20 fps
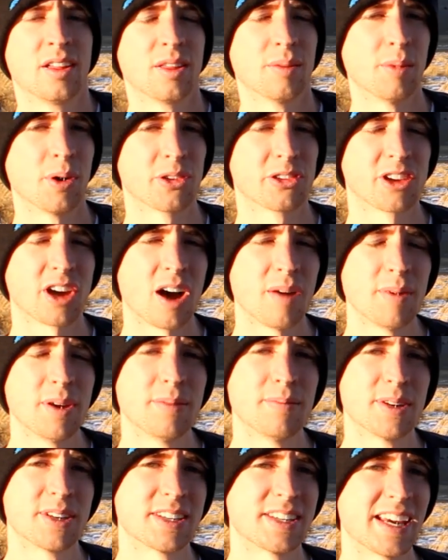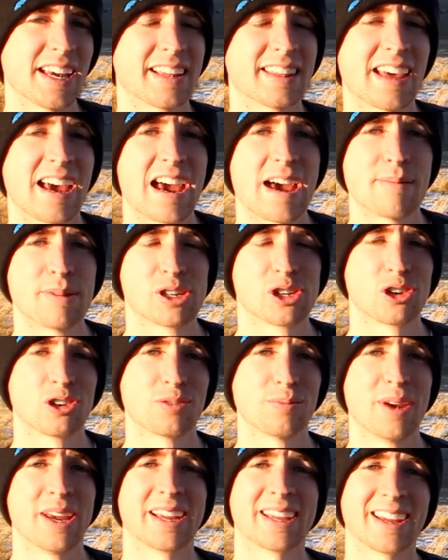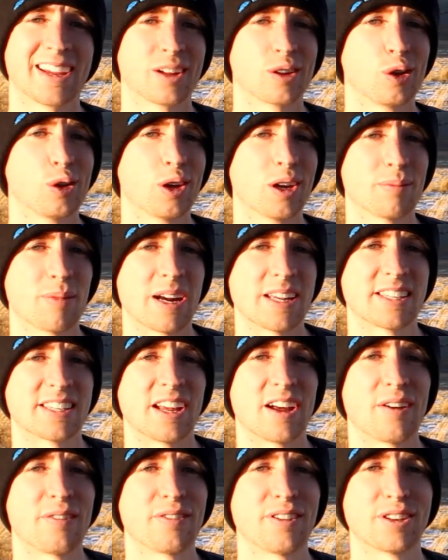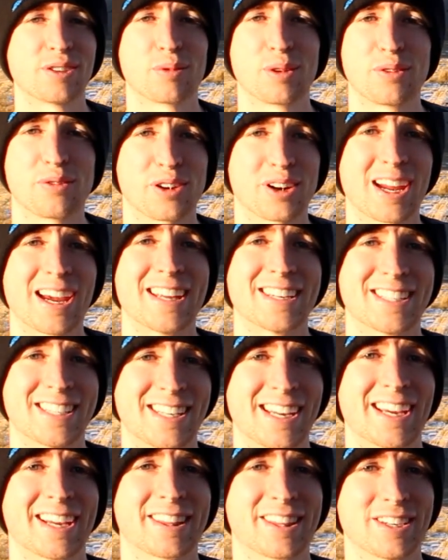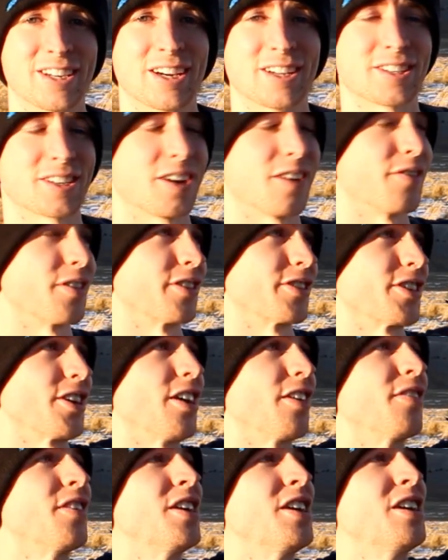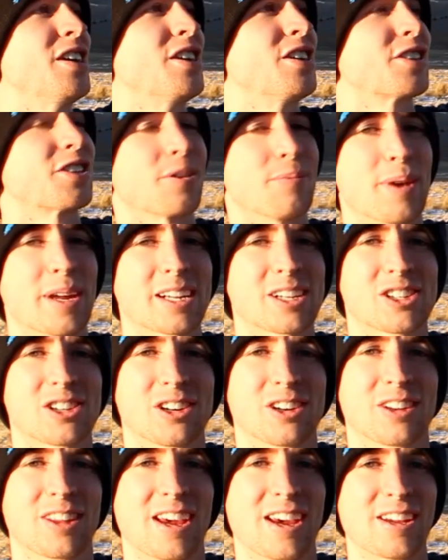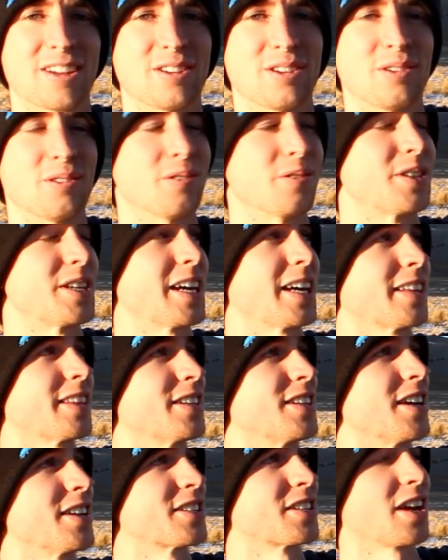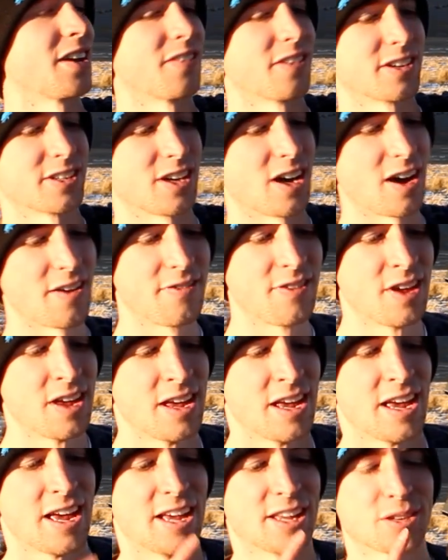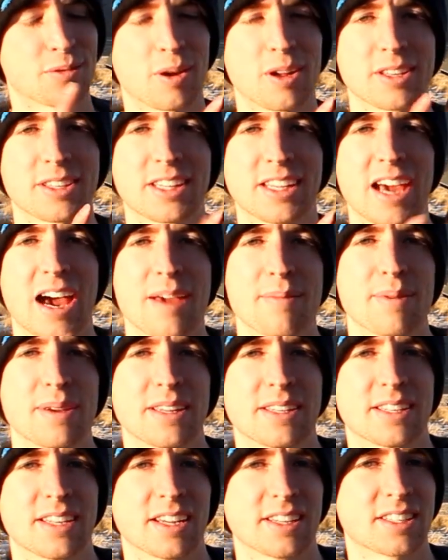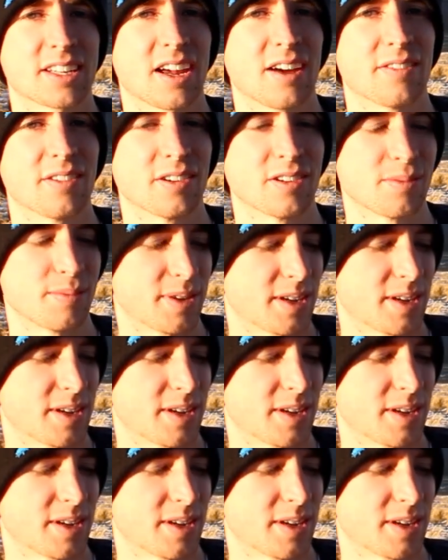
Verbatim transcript: The most common mistake that amateurs make, including myself, is we forget to take the dust covers off. So make sure that you take the dust covers off as well as the eyepiece dust covers,